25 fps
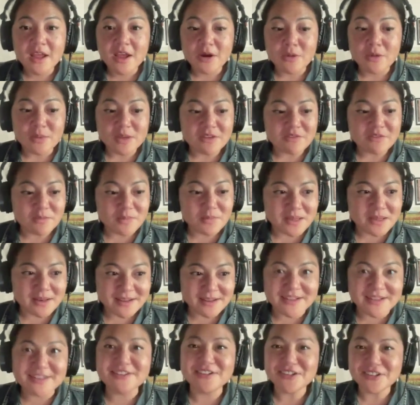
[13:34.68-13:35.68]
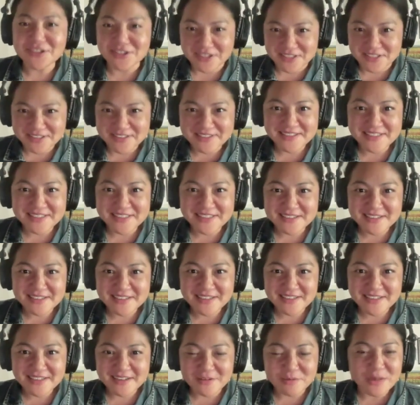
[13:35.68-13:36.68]
We've been conditioned.
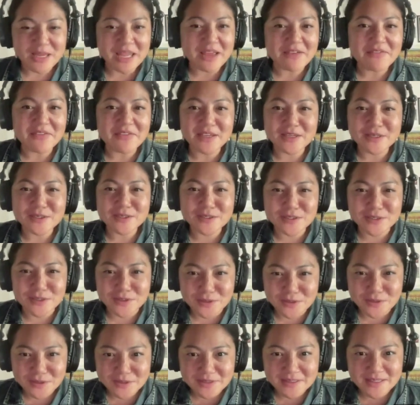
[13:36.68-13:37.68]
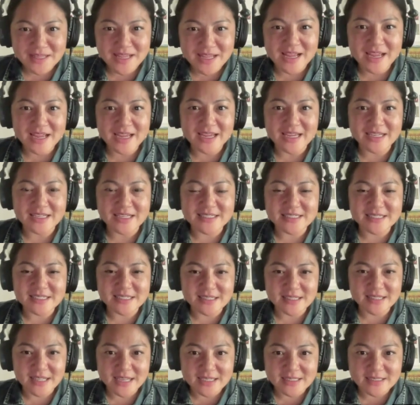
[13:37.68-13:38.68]
We have internalized
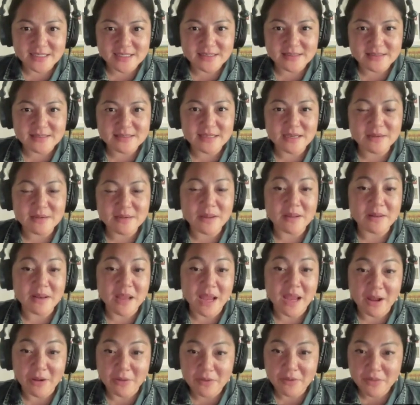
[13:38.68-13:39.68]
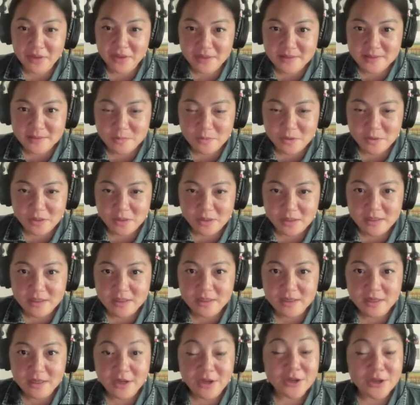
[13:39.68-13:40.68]
lessons about how things work,
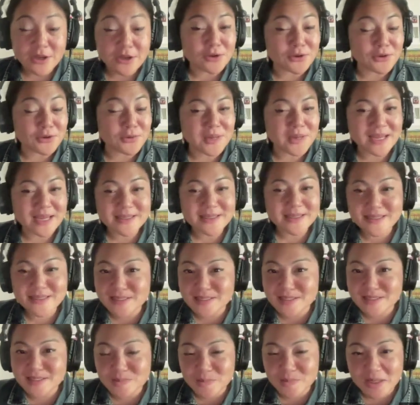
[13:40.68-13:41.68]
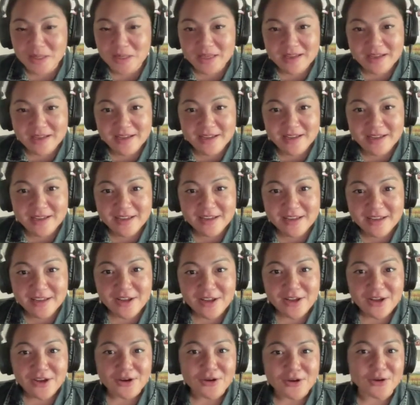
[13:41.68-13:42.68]
who gets to speak,
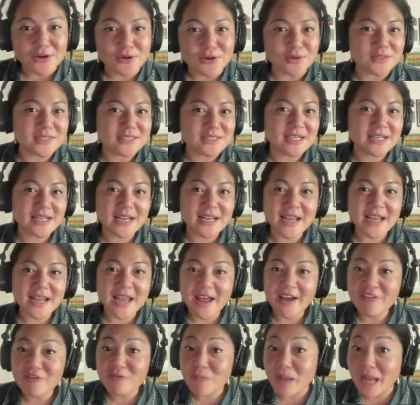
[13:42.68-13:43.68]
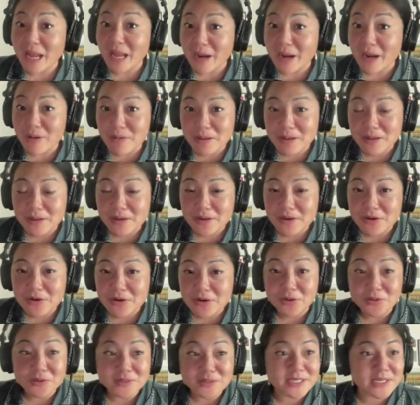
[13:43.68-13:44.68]
who's going to have power,
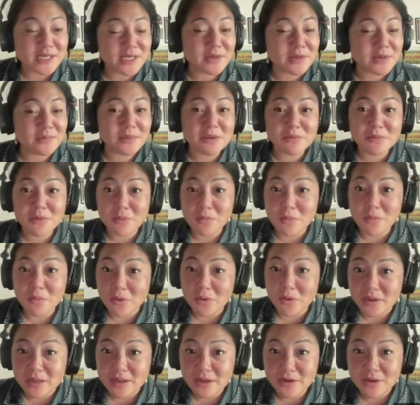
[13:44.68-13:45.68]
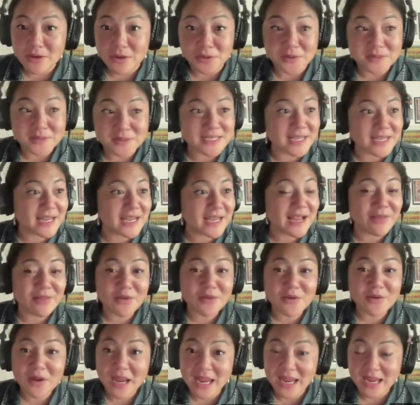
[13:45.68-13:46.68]
who's going to be rewarded, who's going to get
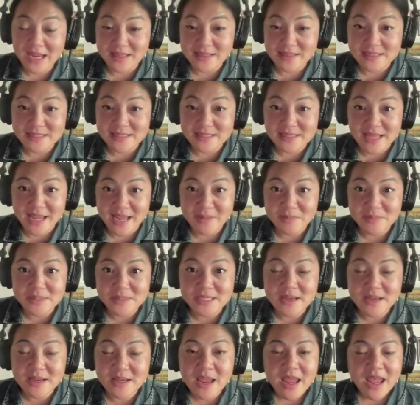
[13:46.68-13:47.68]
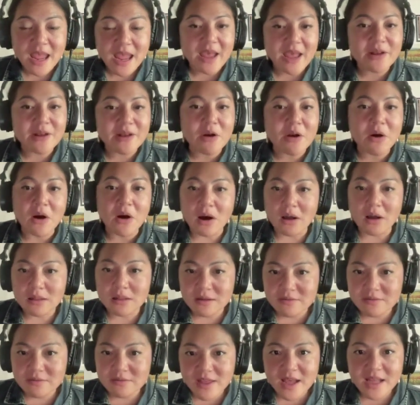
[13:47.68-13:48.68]
their hand slapped. And all
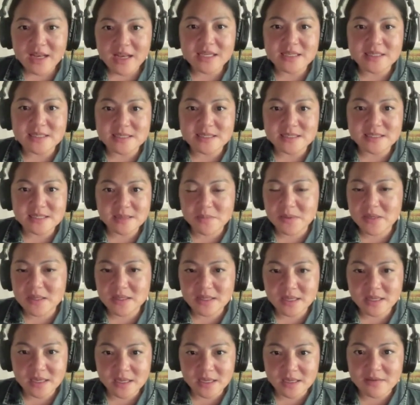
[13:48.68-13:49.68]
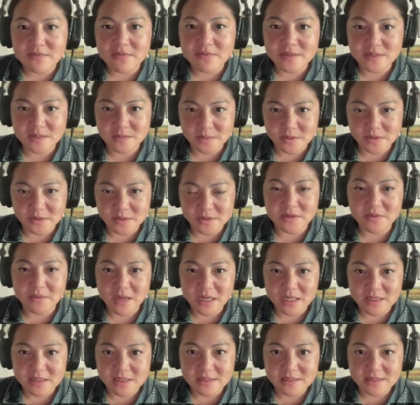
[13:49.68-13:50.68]
of that is typically invisible to
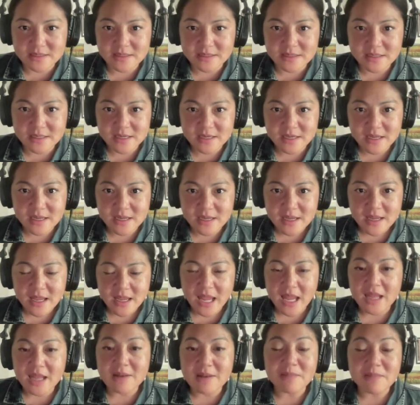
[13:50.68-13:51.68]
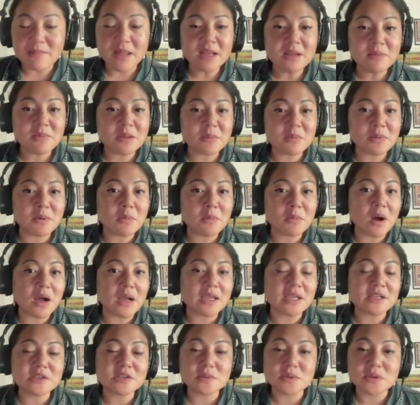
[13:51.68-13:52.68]
us. And many people
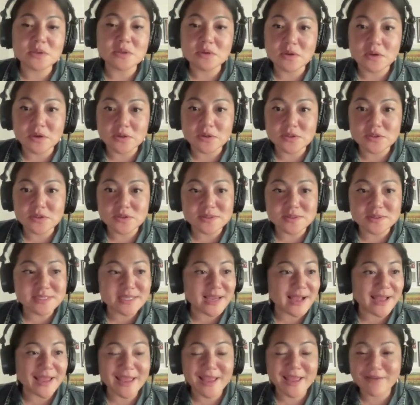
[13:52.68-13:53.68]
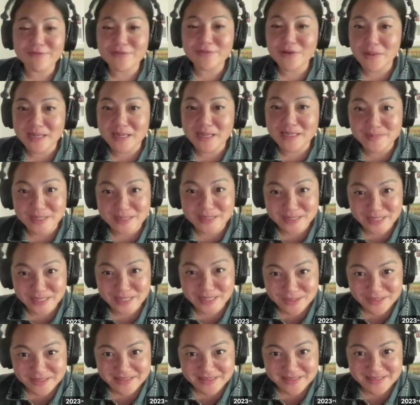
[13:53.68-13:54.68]
walk into a new culture and say, I have no
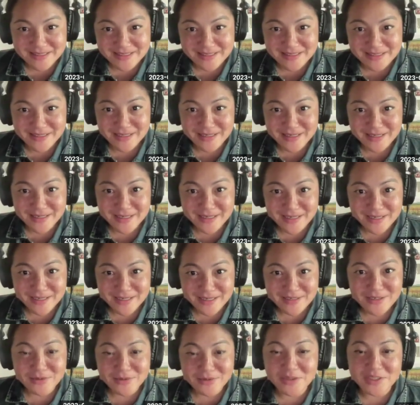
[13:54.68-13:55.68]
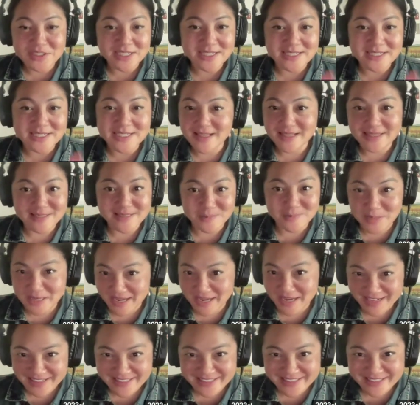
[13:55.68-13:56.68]
expectations, to which I say that's
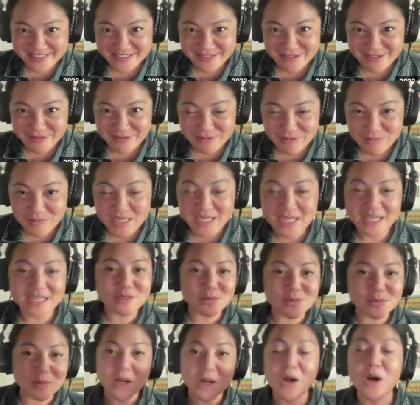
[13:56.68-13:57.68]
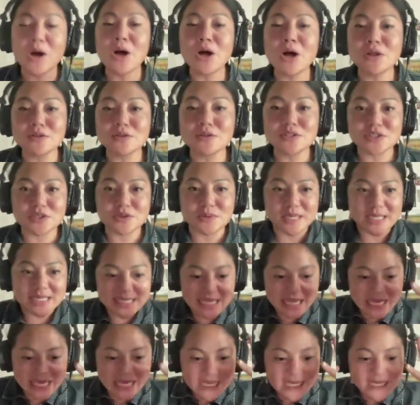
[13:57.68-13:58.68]
BS, because we all do. It
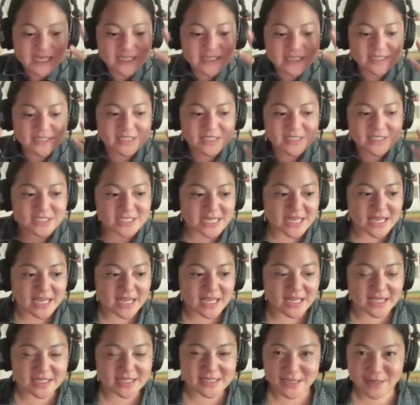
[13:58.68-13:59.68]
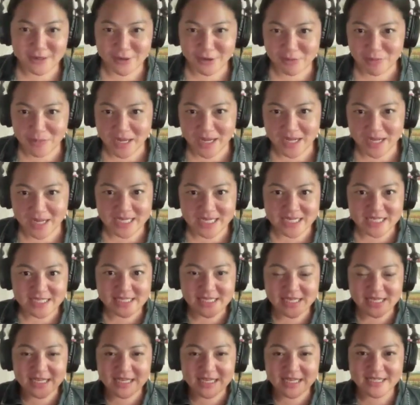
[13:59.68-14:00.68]
is in our bodies.
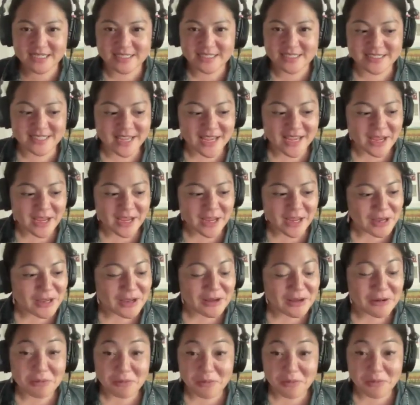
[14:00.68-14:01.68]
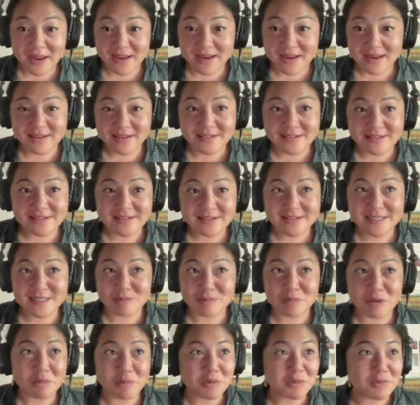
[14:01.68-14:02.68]
It is ingrained.
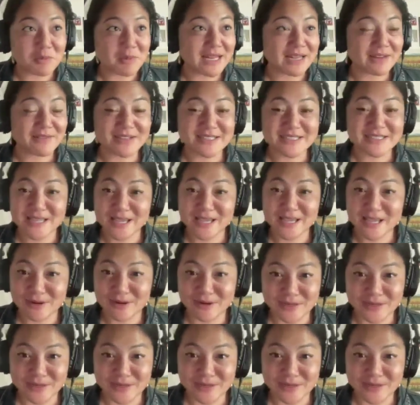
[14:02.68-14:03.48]
Some people might even say you're